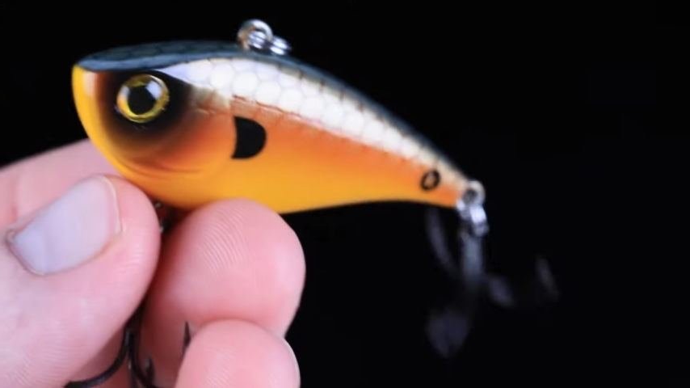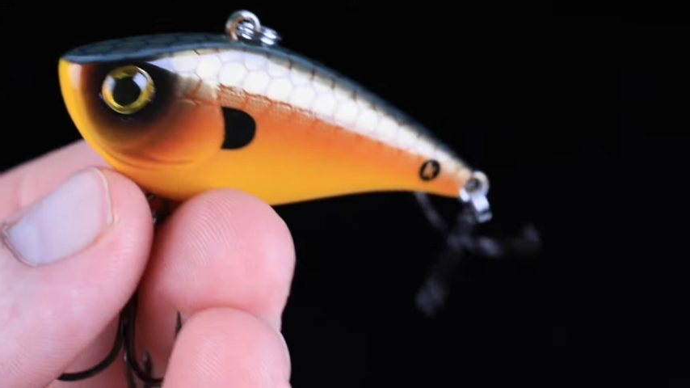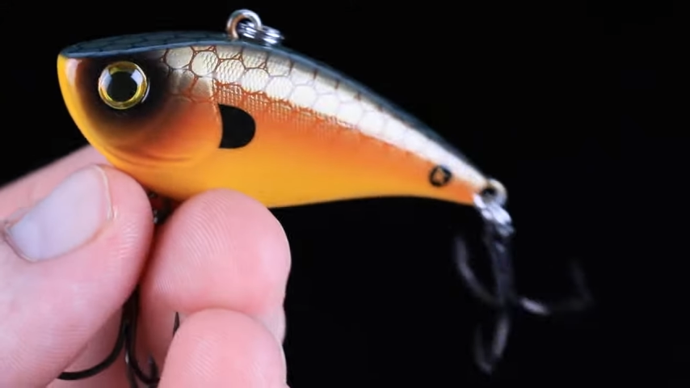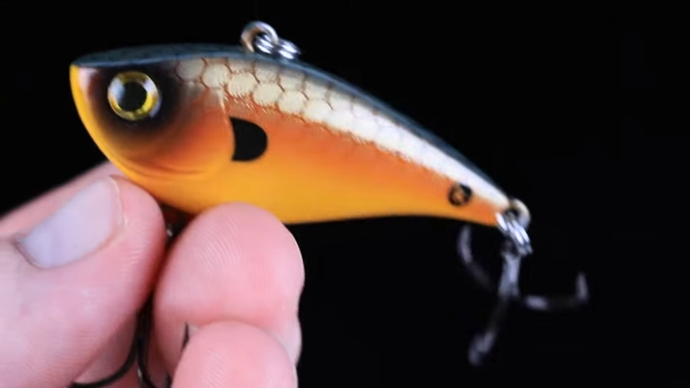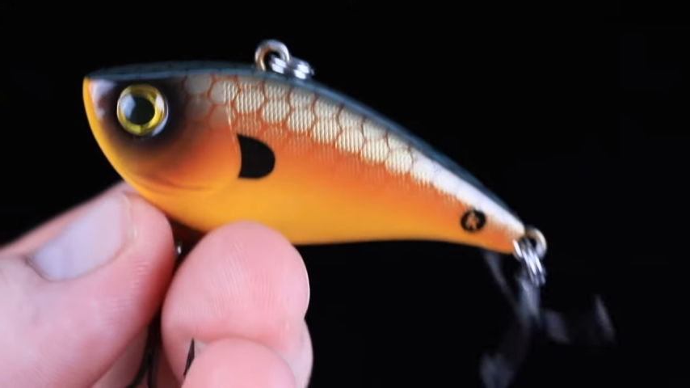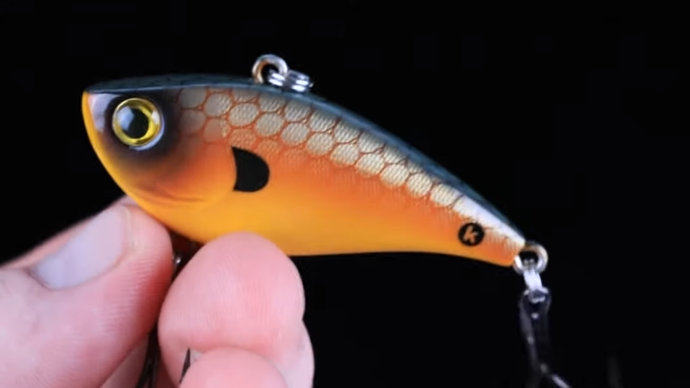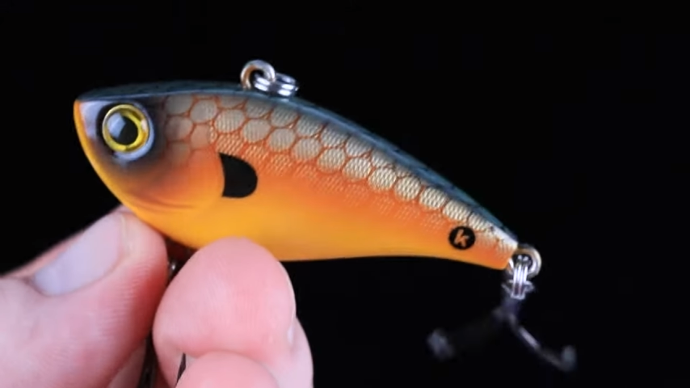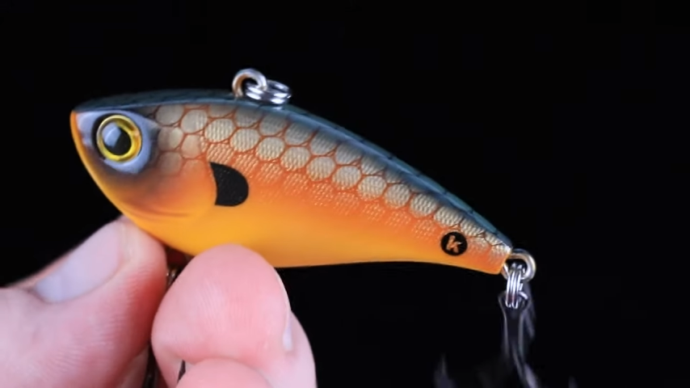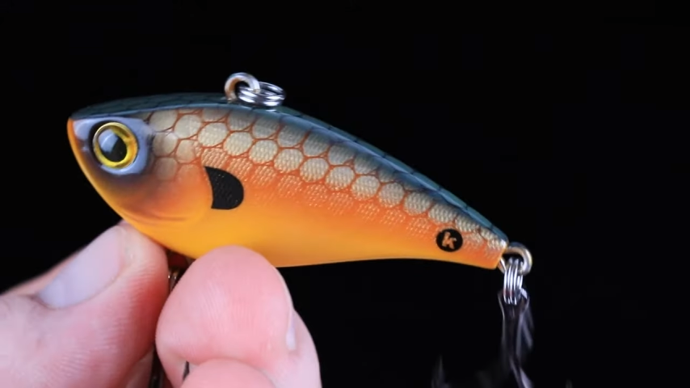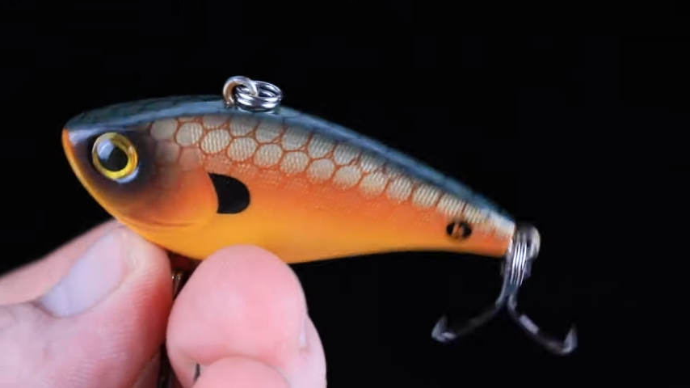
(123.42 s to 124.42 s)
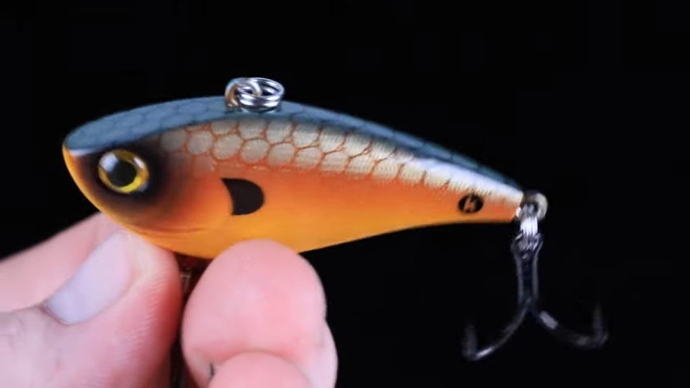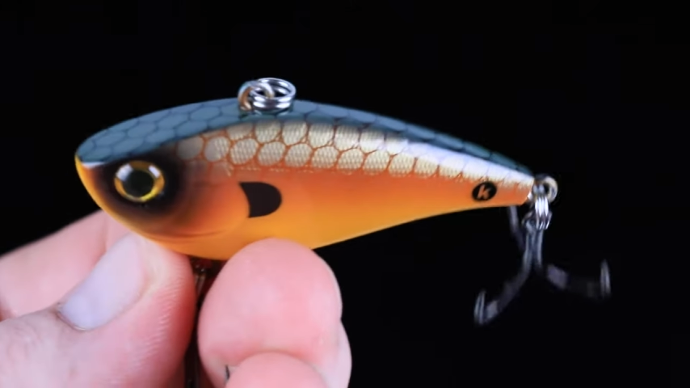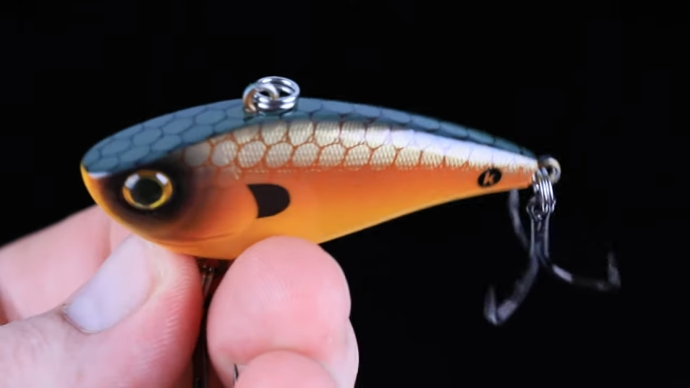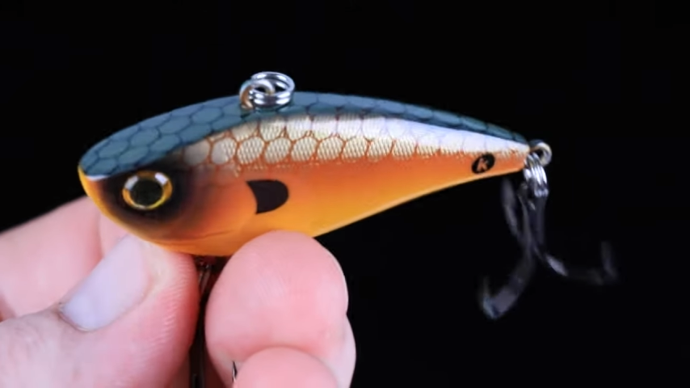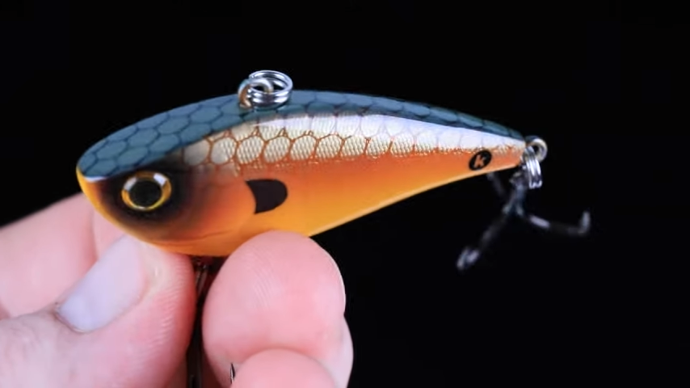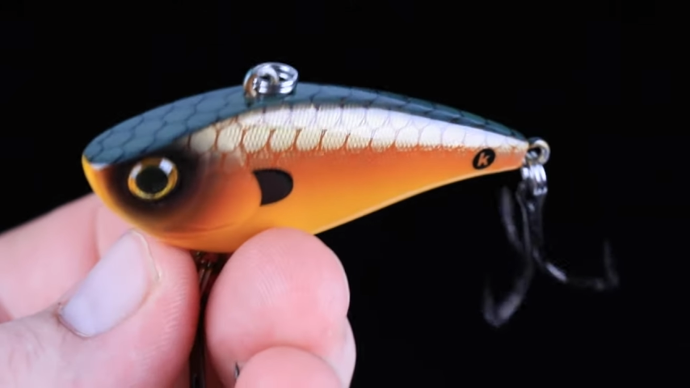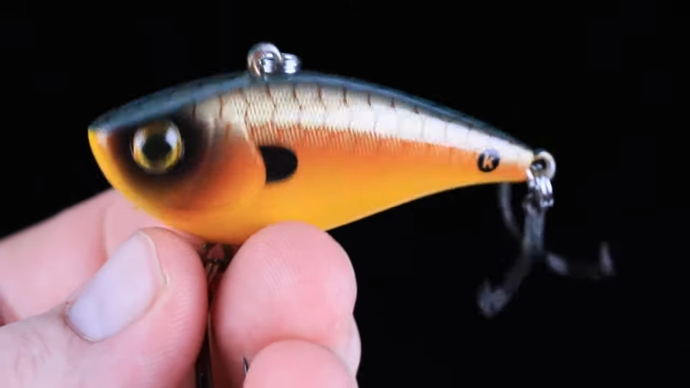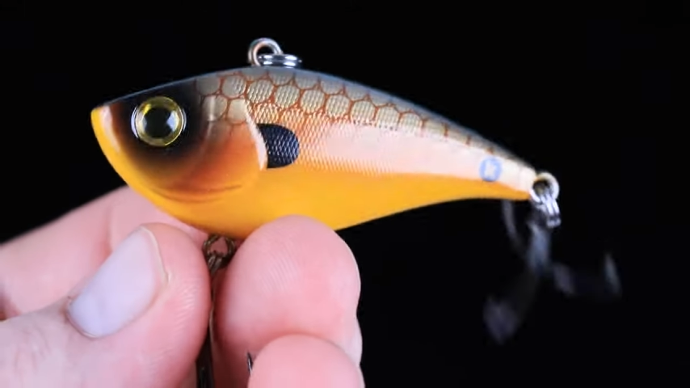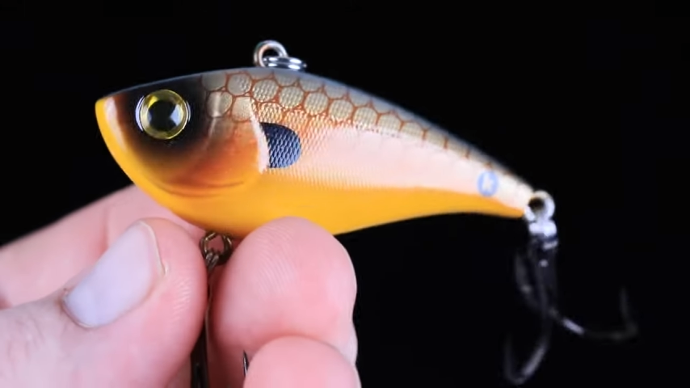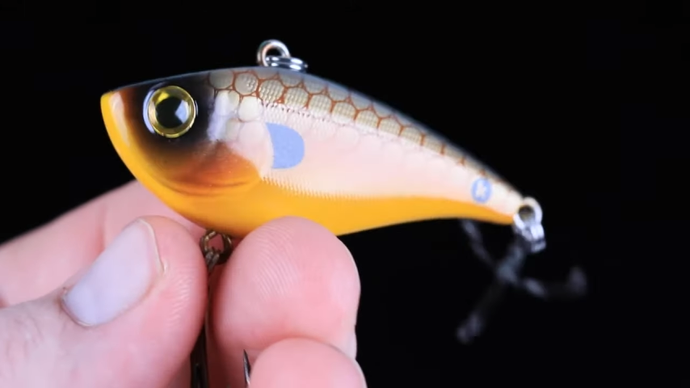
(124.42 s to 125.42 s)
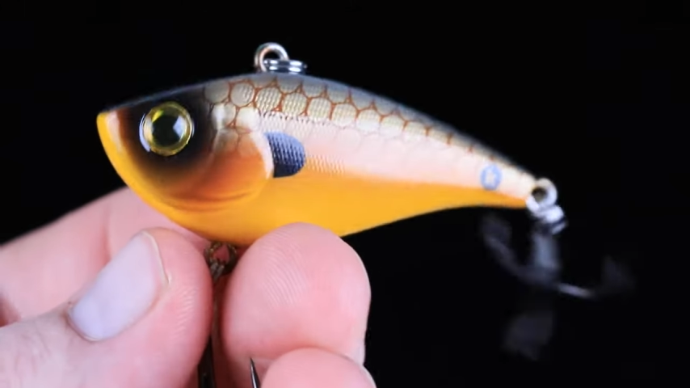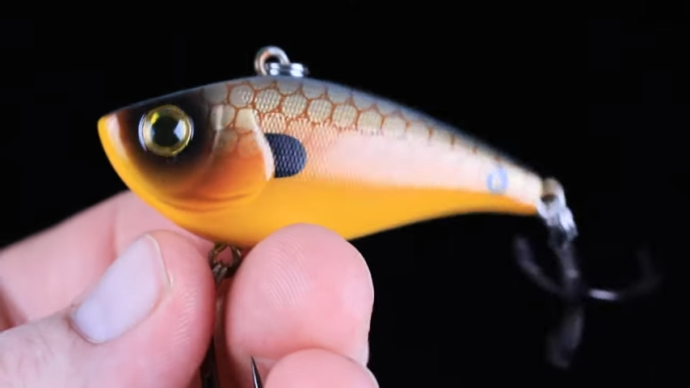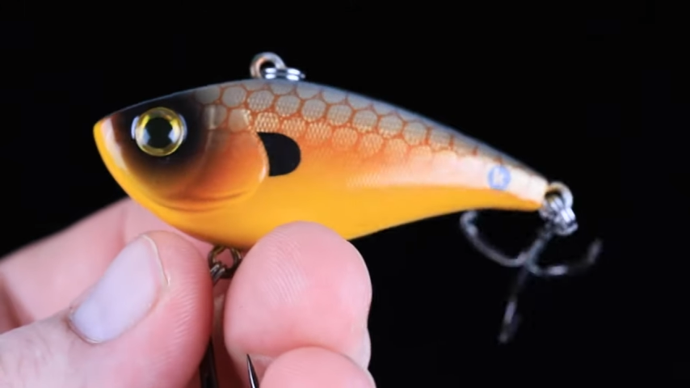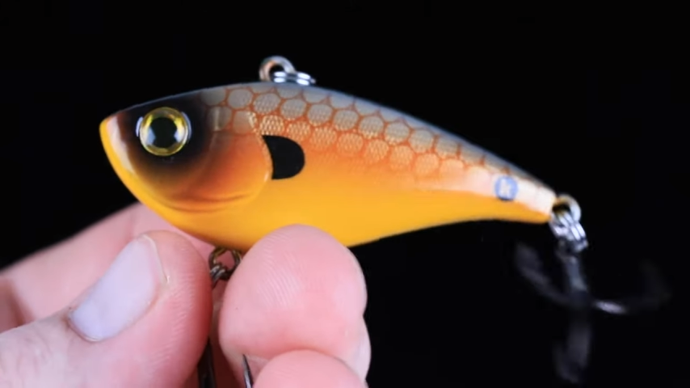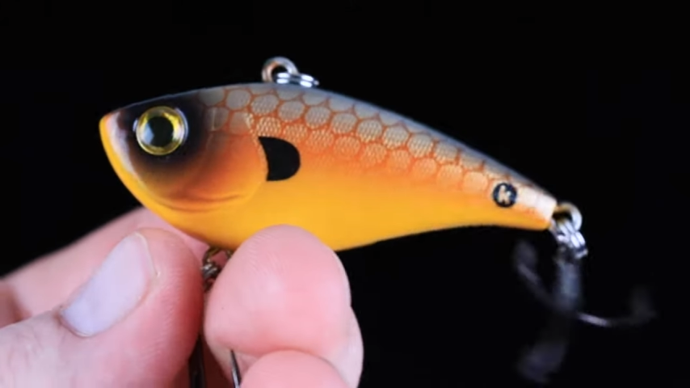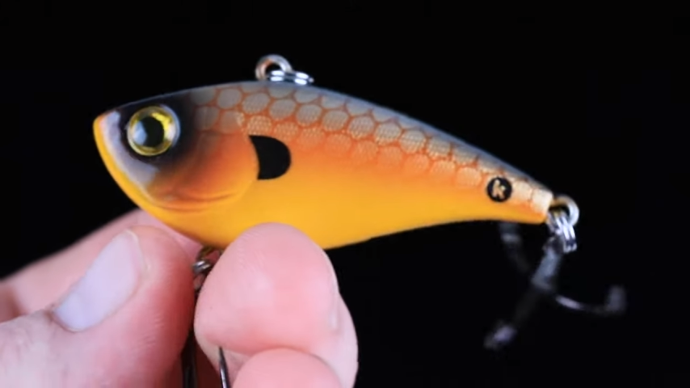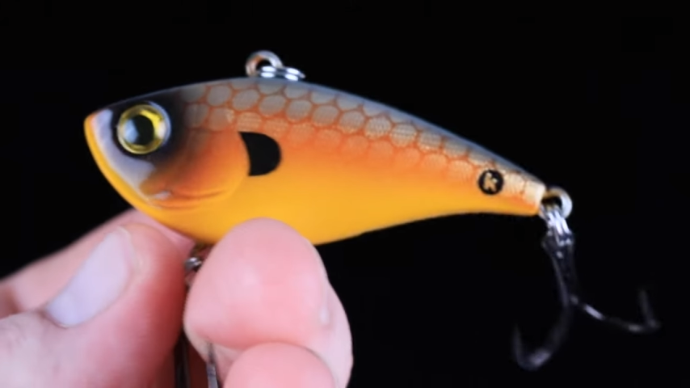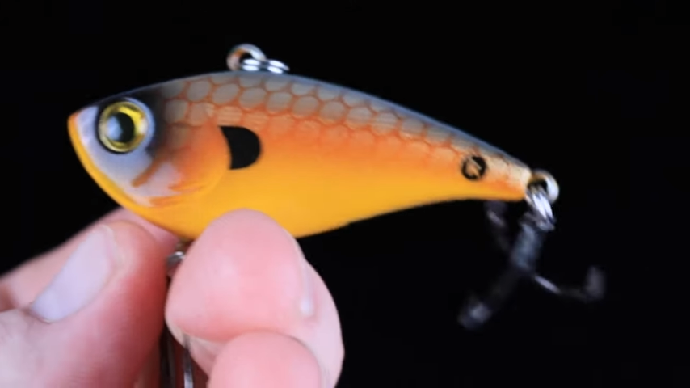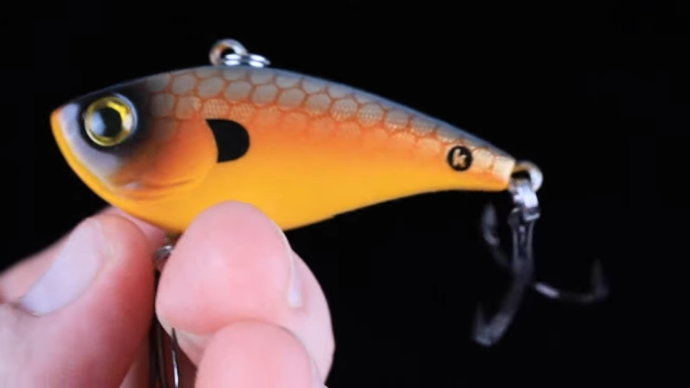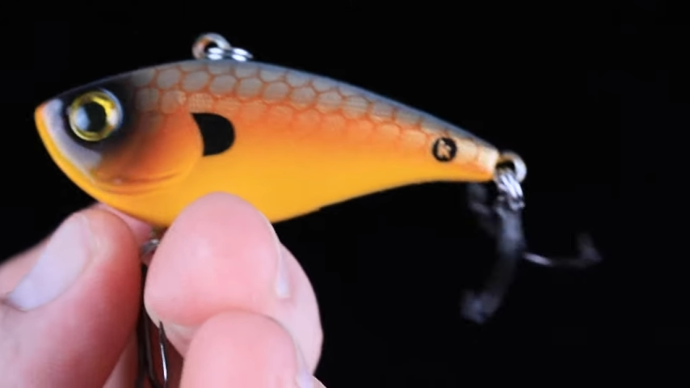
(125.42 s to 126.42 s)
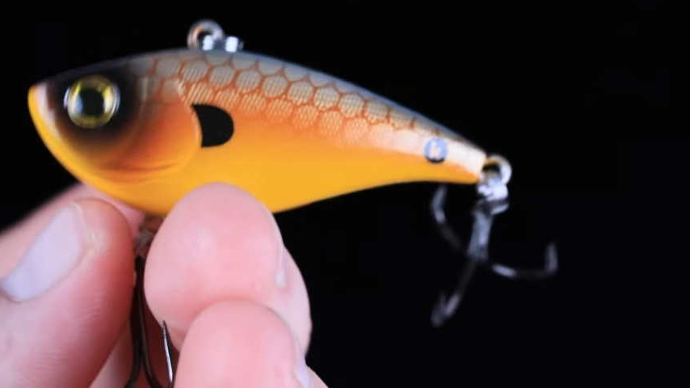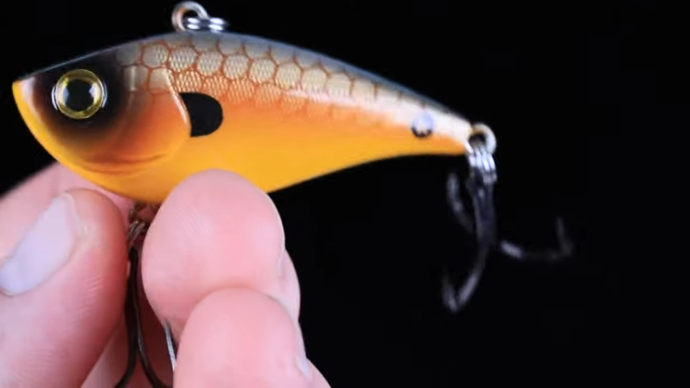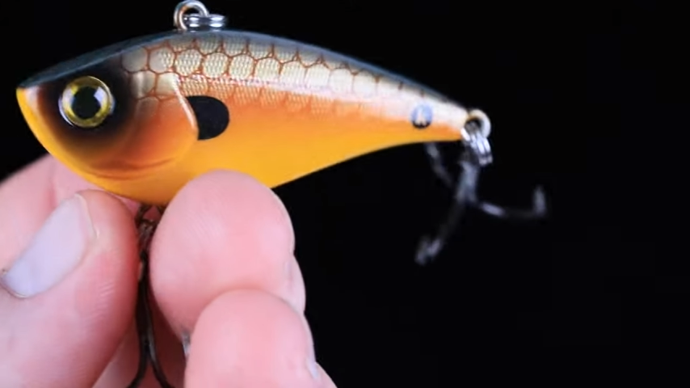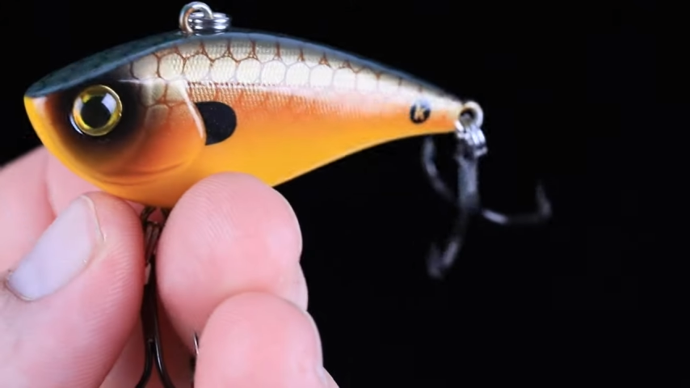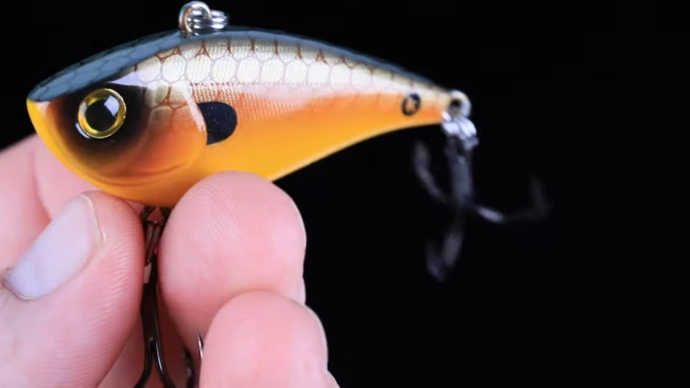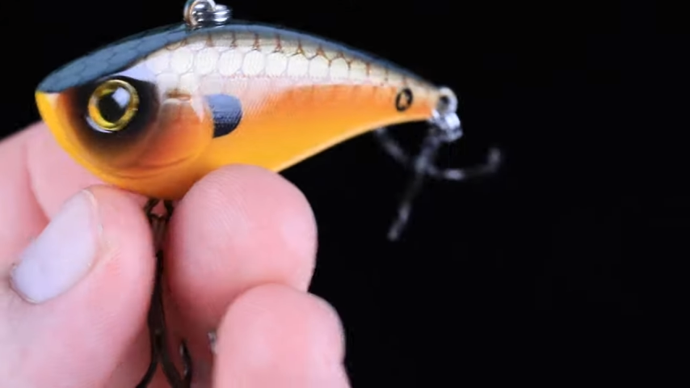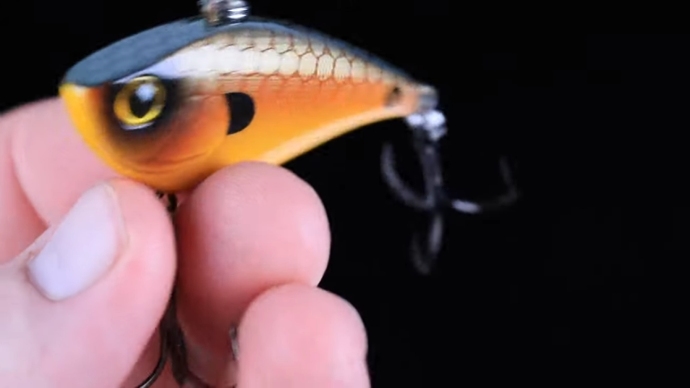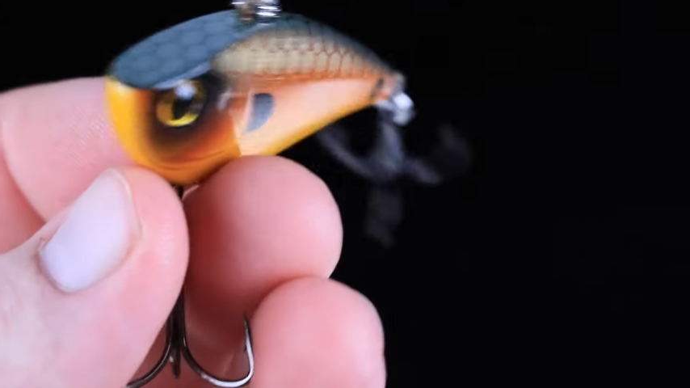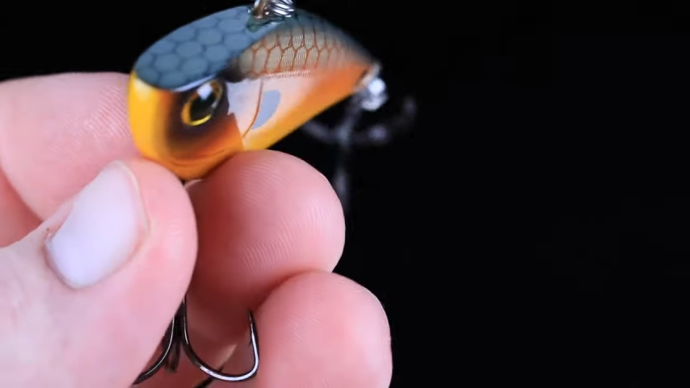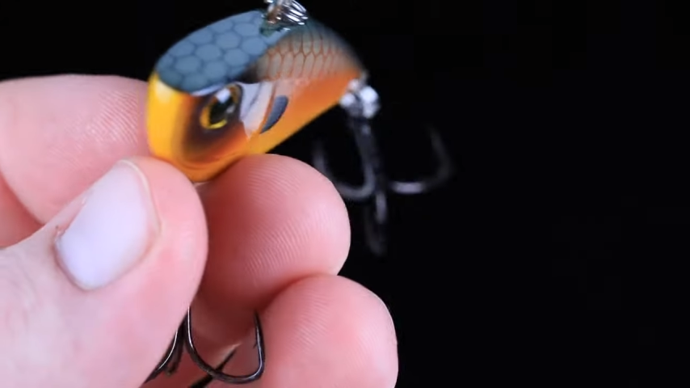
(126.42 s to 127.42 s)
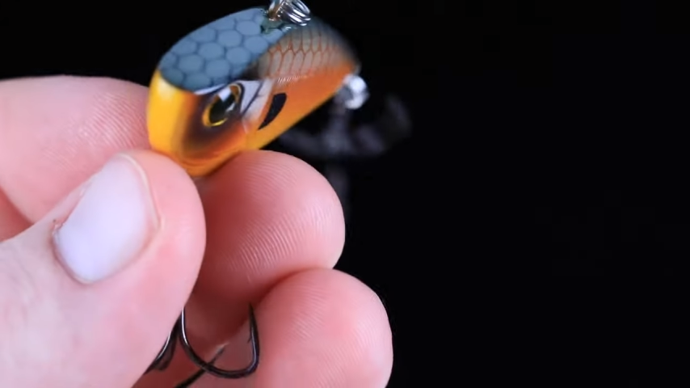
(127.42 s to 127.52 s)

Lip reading: [unreadable: no face in view]